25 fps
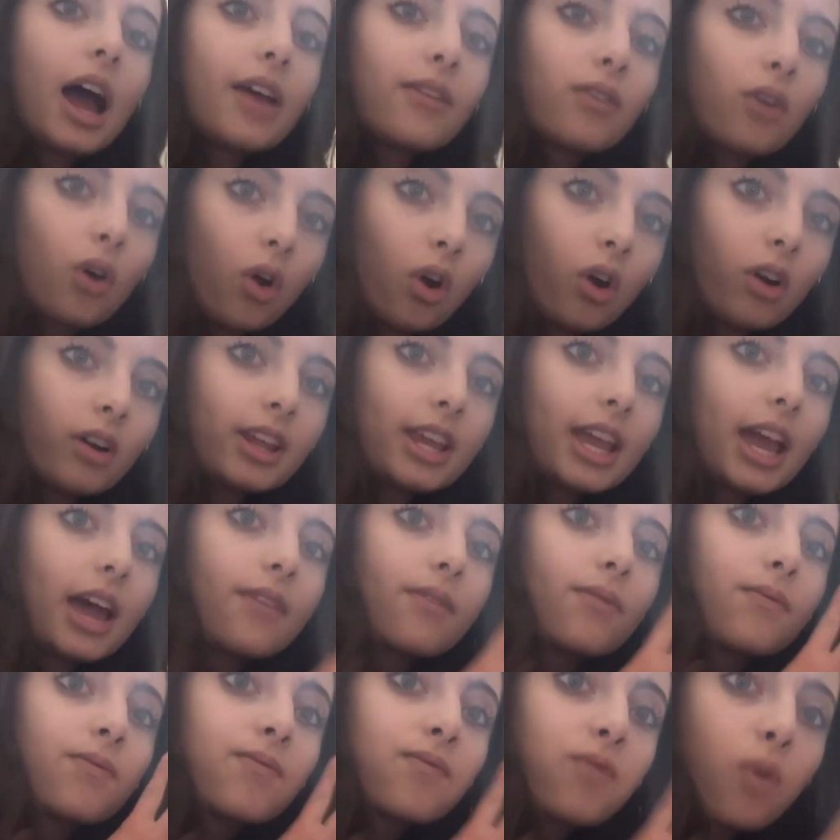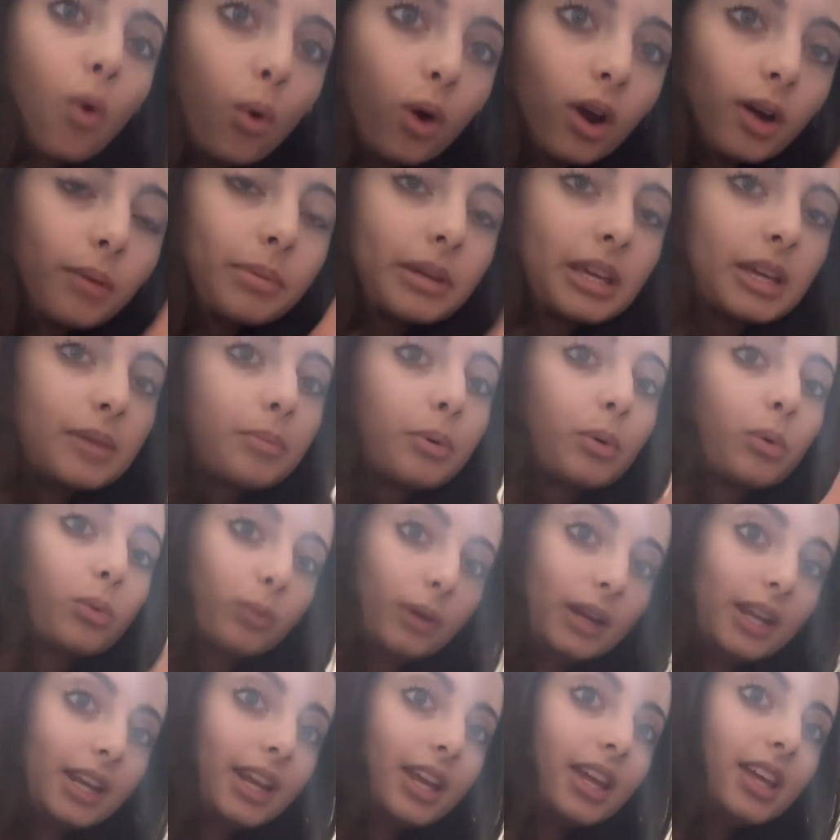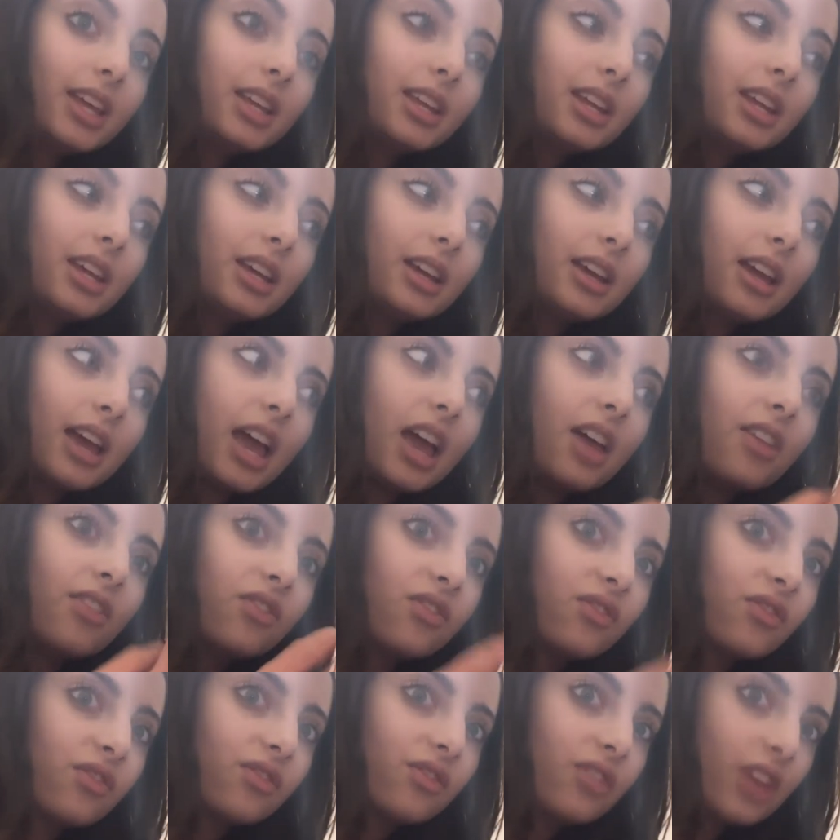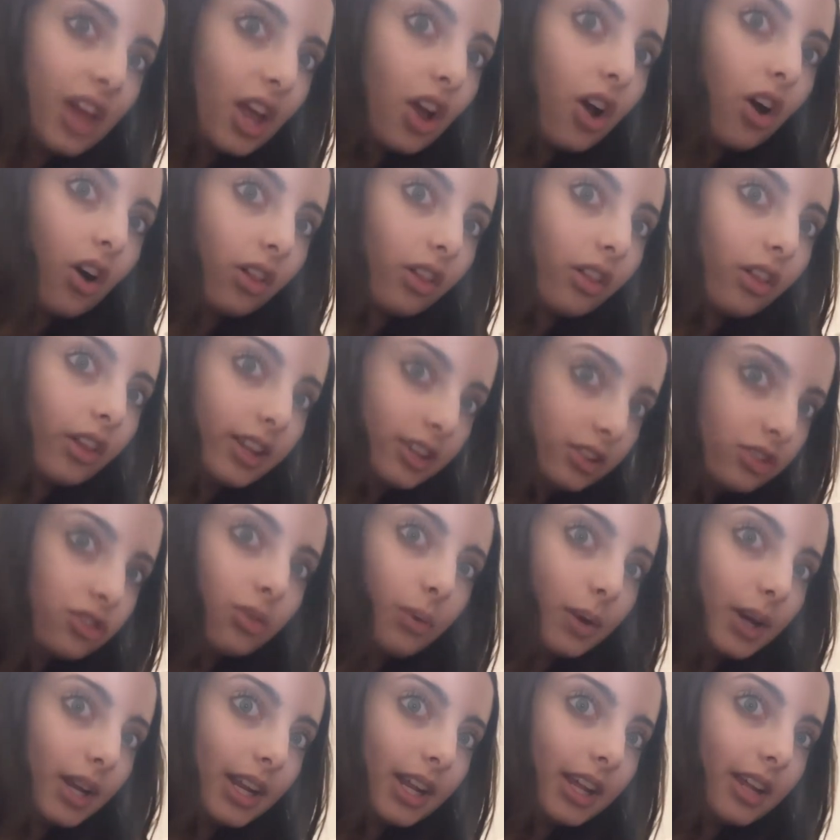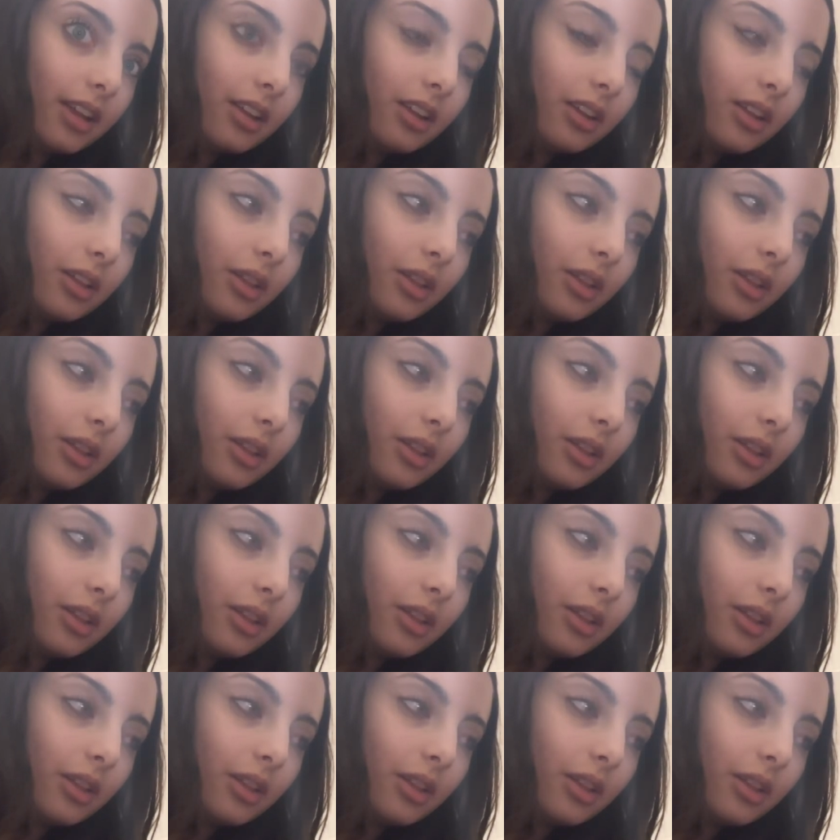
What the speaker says: I've already had 4 people read it and they all enjoyed it